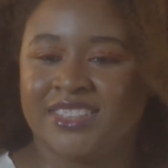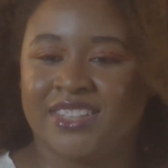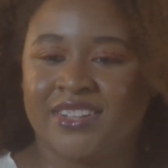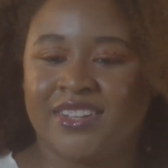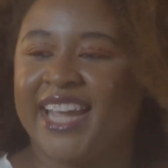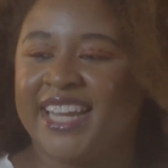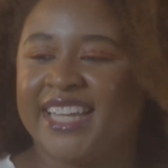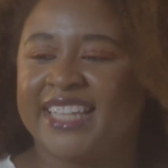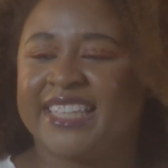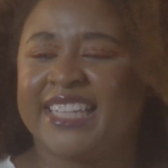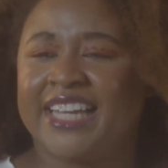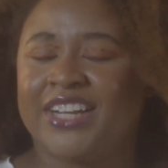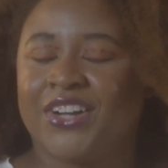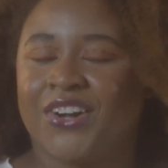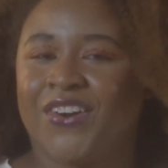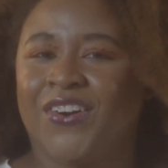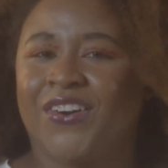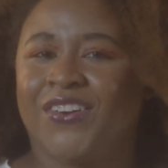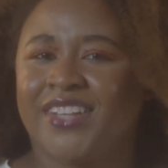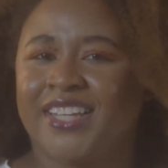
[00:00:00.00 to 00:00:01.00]
dated like
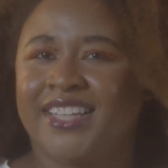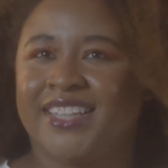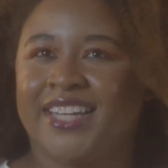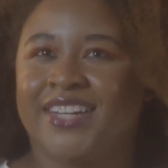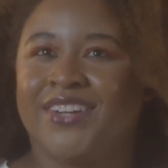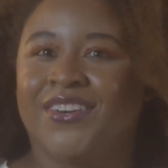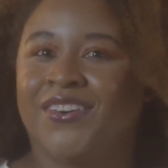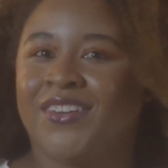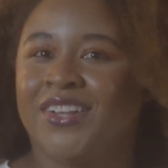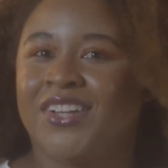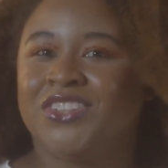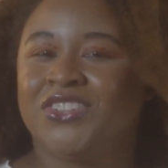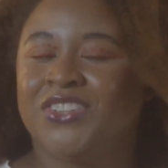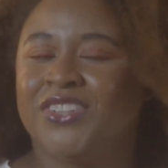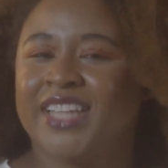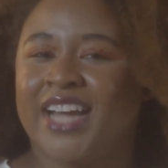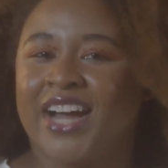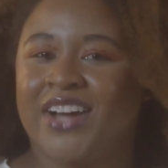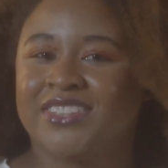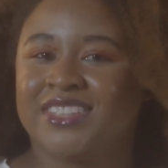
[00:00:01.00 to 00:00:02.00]
early, like early two
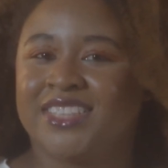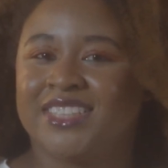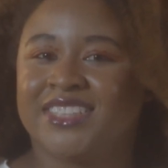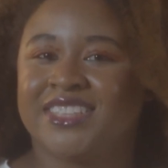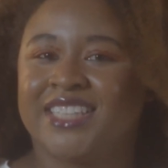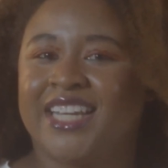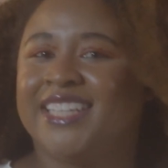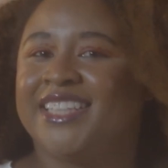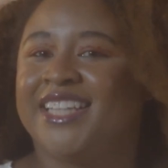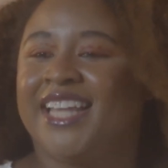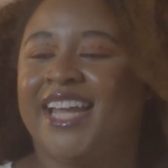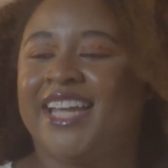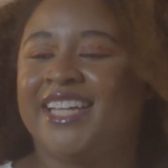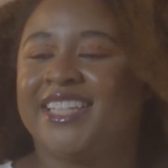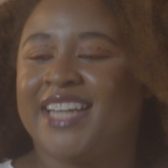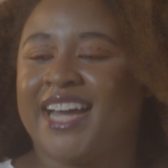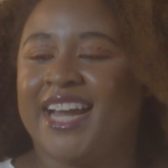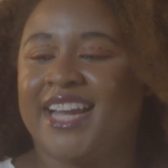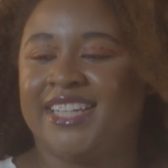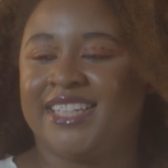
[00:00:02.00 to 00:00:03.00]
thousands, like
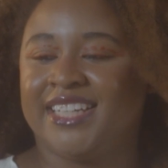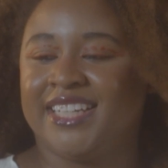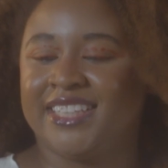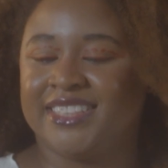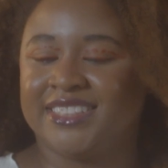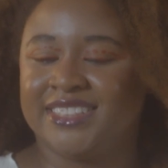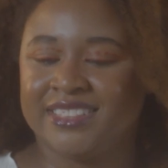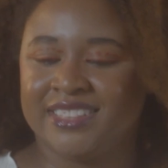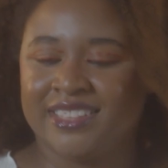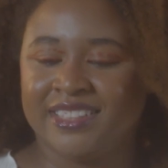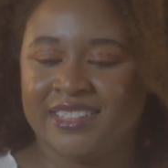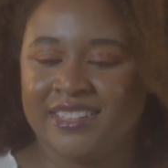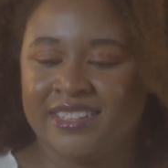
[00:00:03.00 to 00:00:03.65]
late nineties.